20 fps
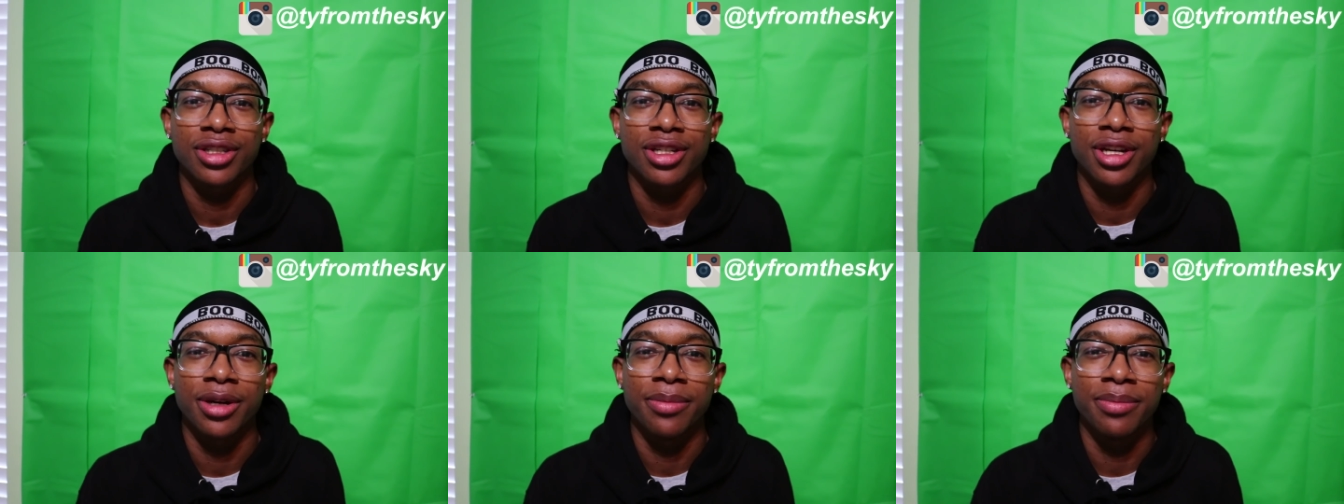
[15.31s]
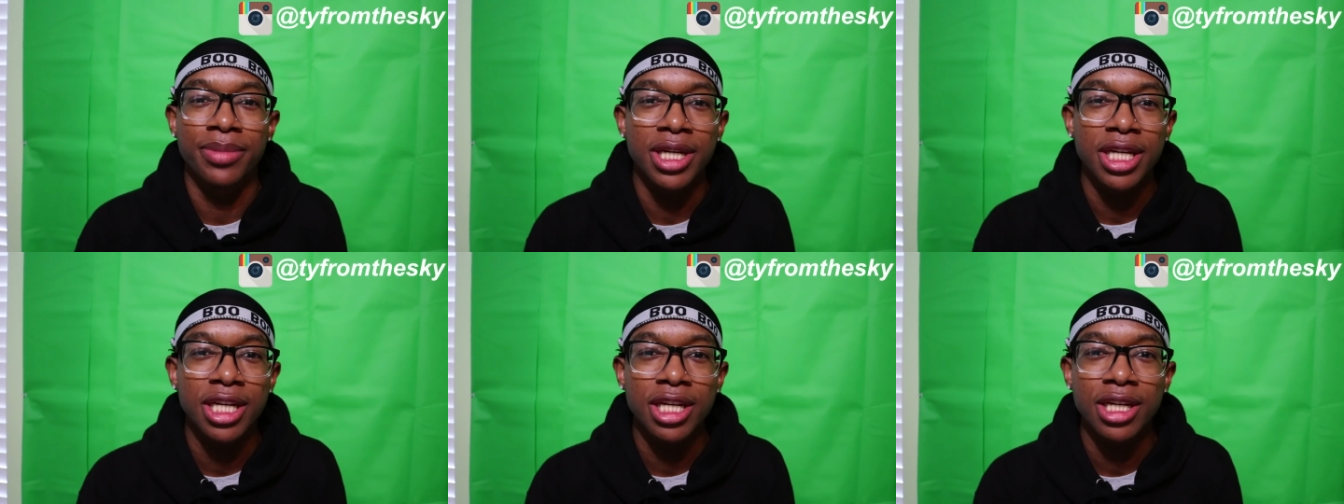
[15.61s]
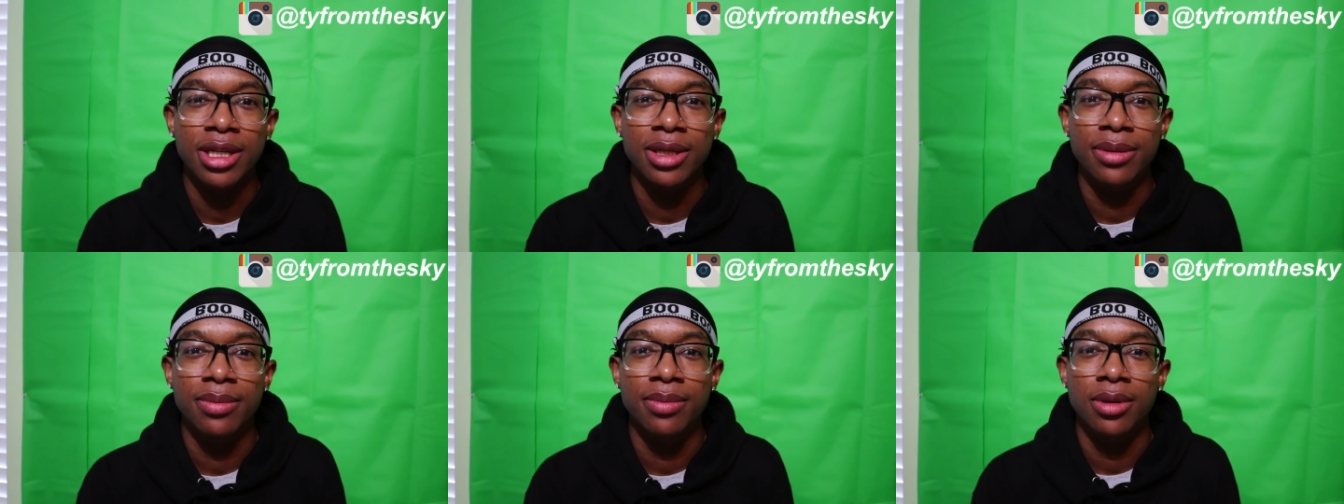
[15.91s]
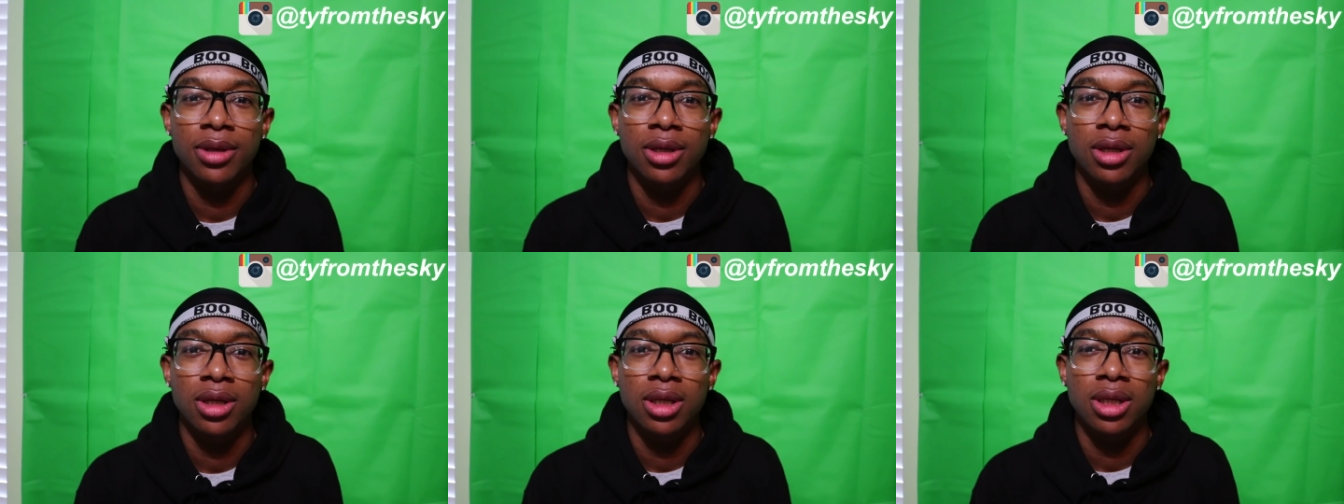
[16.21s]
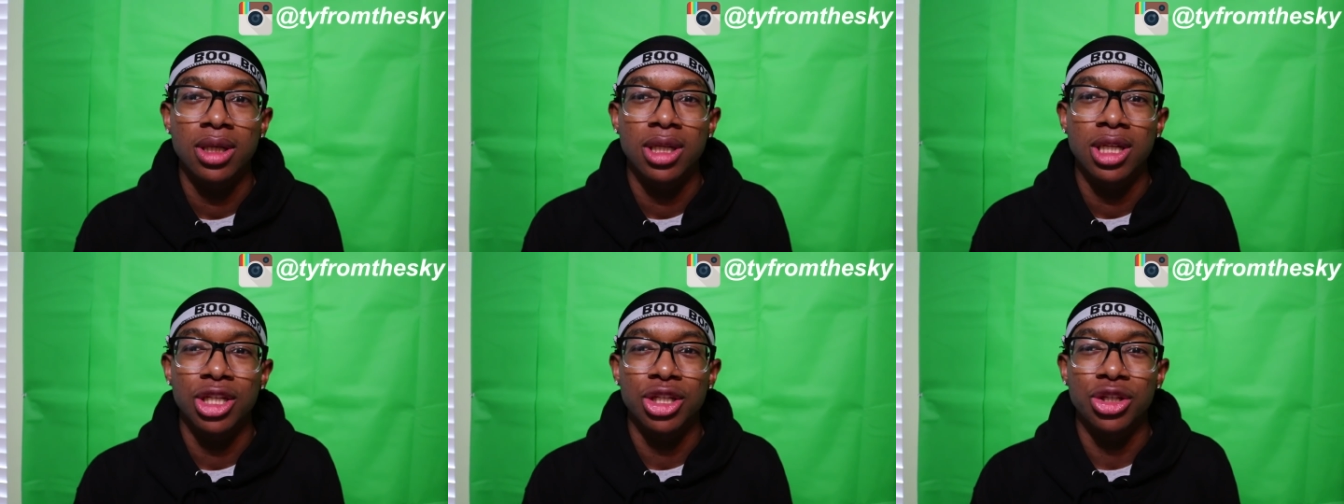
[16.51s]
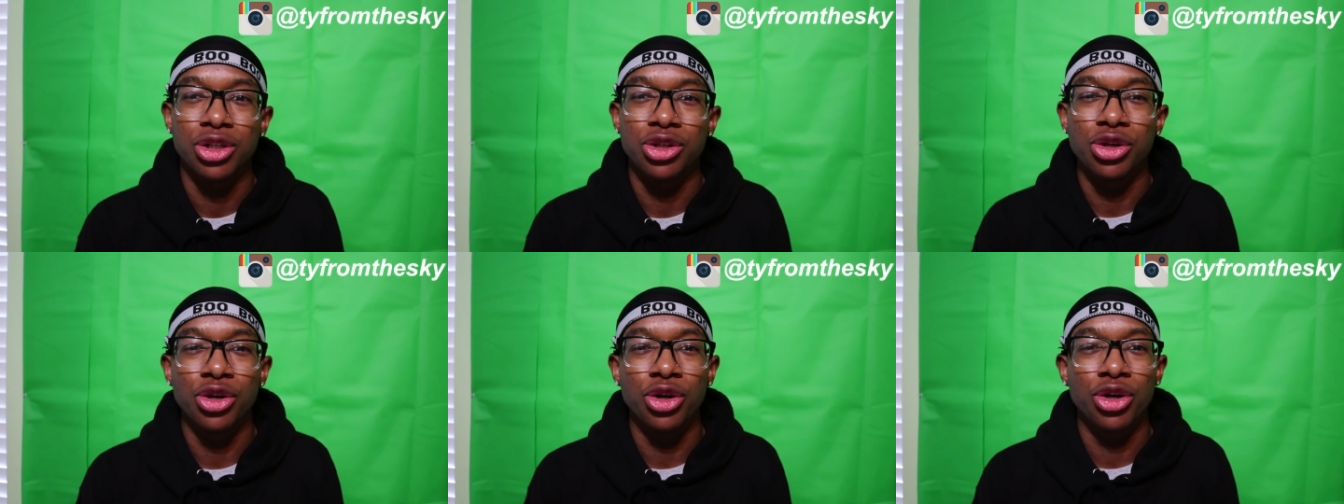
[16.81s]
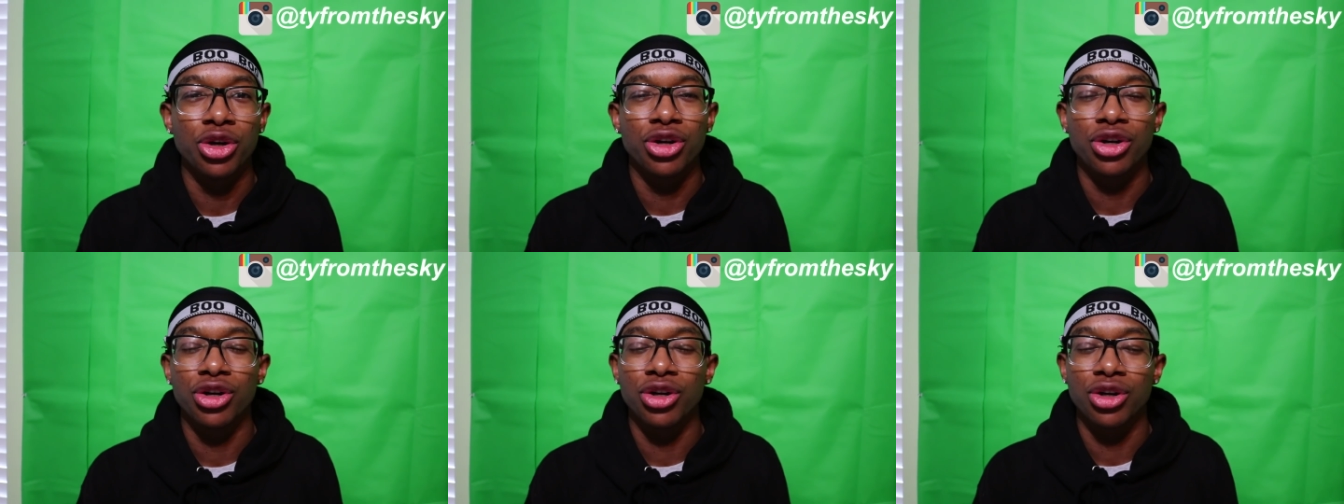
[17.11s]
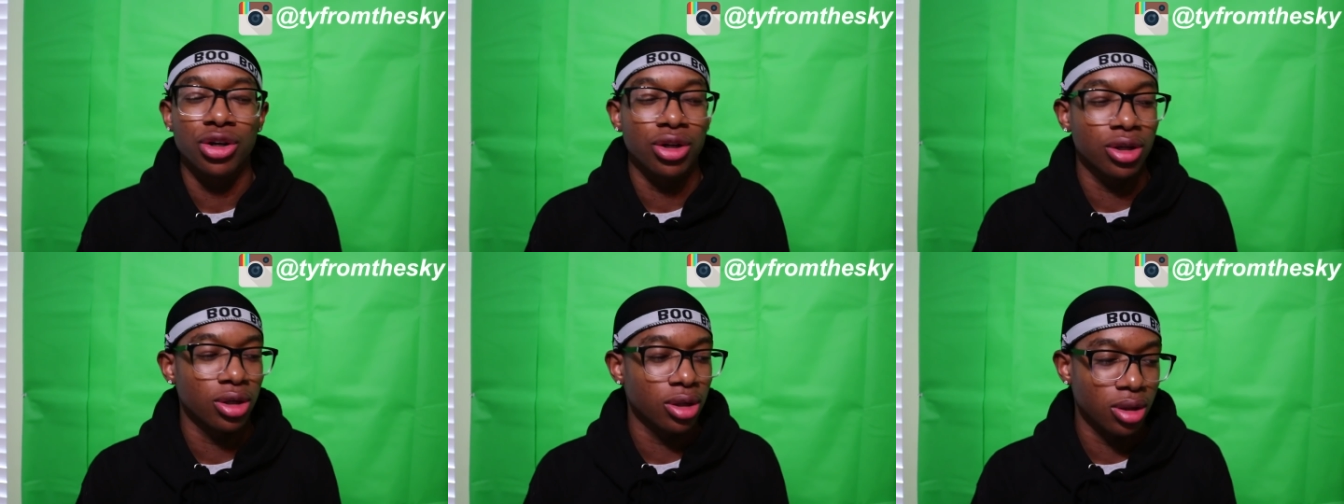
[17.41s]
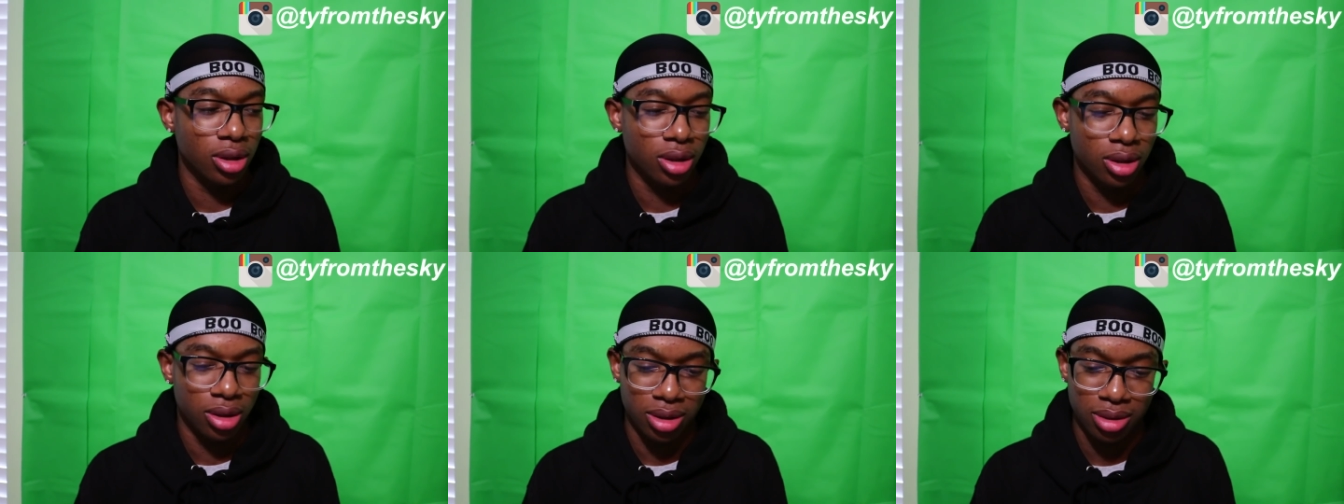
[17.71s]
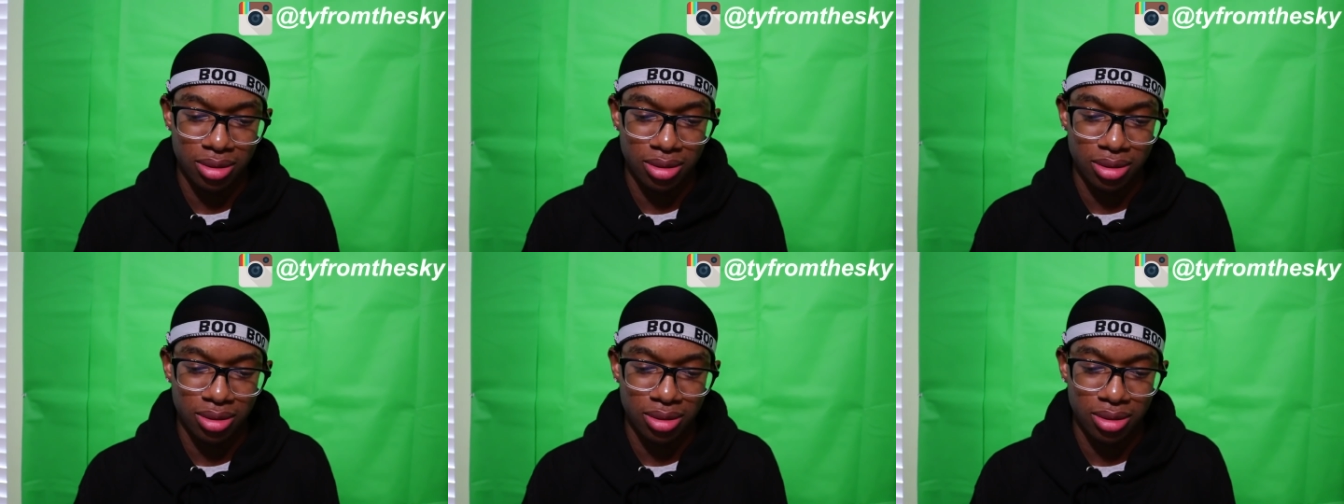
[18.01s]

Khabib, Ner,